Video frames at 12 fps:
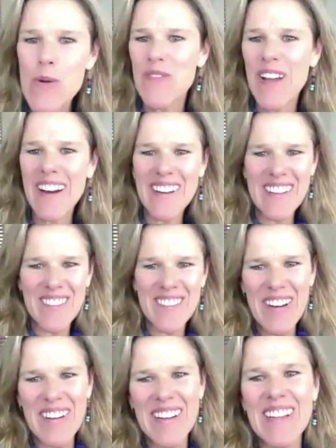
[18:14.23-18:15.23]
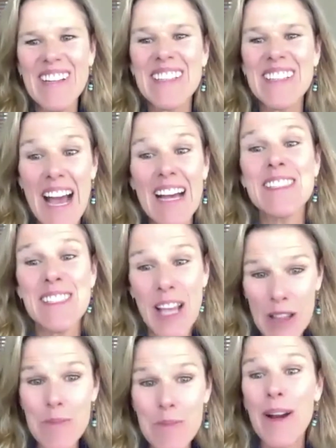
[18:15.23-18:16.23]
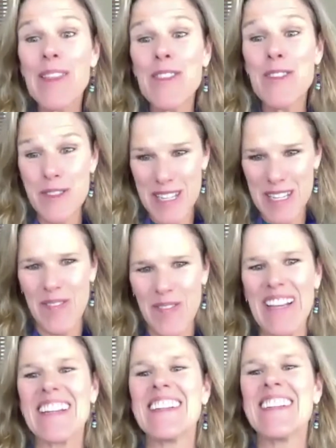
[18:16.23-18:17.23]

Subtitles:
very, very, yeah. Celebrate through giving.